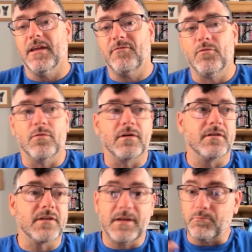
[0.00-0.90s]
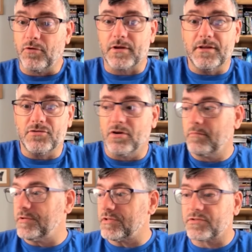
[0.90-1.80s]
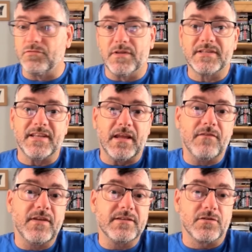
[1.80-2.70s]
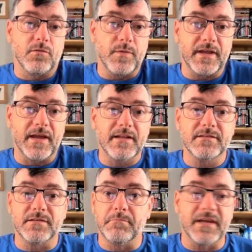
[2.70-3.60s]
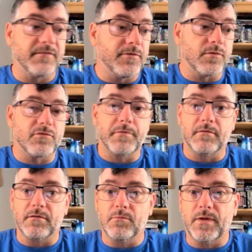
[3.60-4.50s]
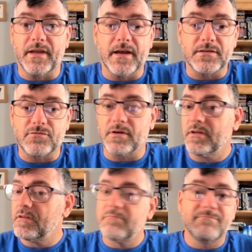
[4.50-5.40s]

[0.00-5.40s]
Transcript: If you want to keep working your job and just do this in the evenings and on weekends and make a few £100 a week extra,